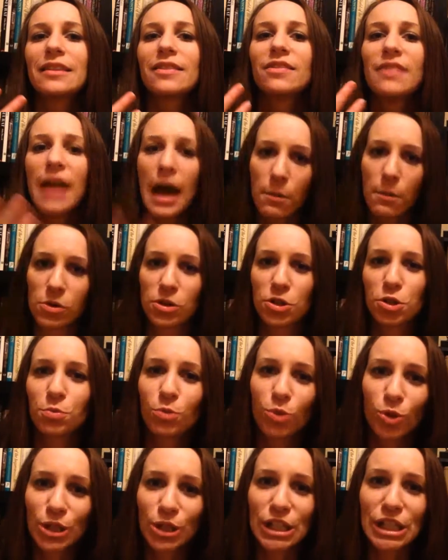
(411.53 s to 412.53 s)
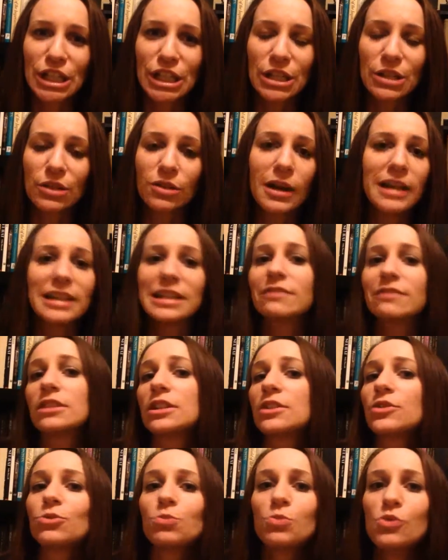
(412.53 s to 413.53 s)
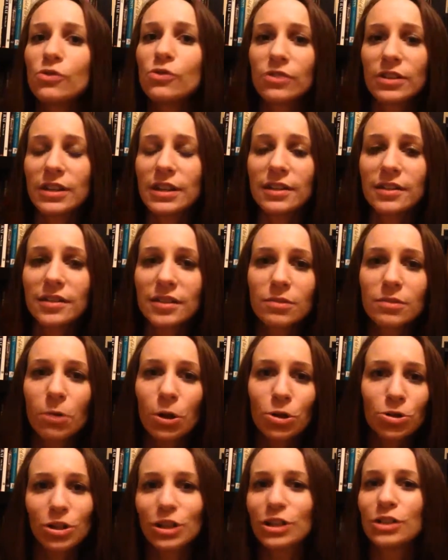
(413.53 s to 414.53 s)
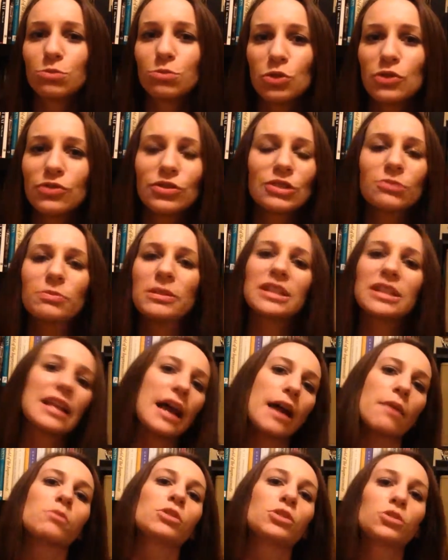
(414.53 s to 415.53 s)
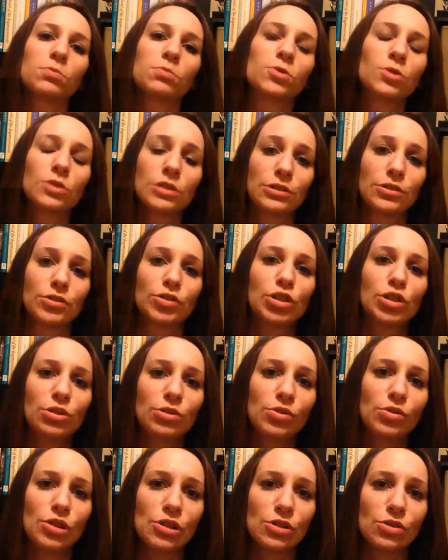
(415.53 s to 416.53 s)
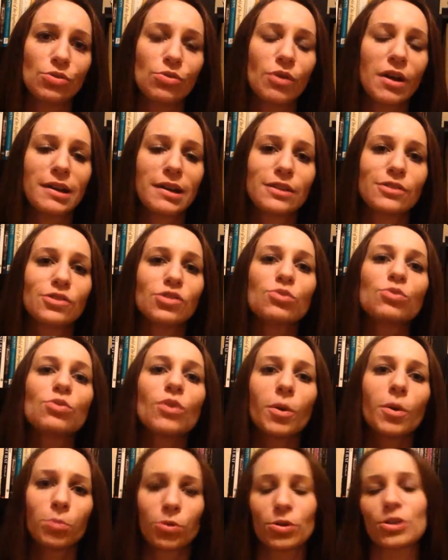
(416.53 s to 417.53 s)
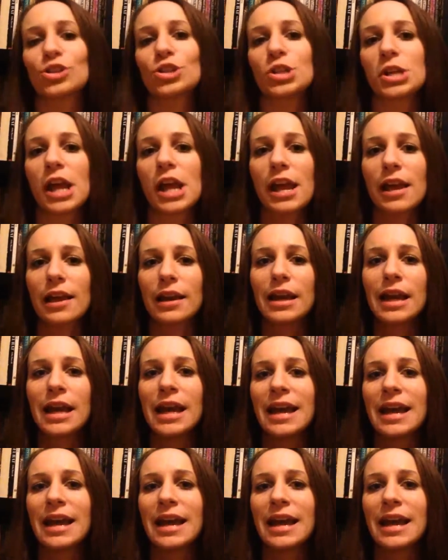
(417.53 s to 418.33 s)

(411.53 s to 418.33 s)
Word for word: that much more to you, and even his movies, especially his movies, mean that much more to you, and you appreciate